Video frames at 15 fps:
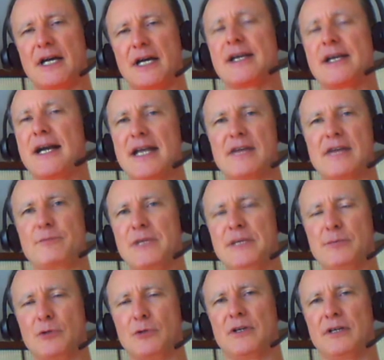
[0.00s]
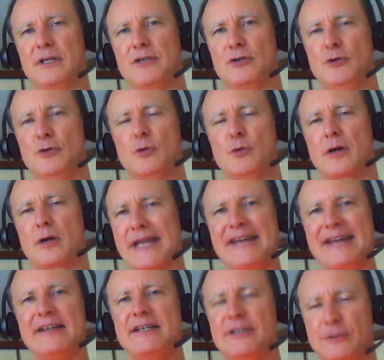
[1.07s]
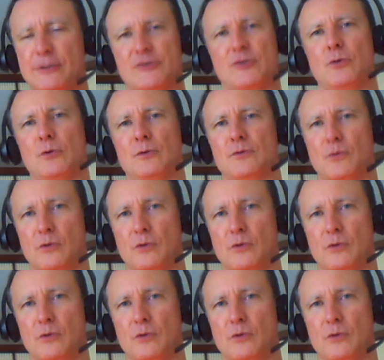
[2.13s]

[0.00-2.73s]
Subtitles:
I have people who are 80 years old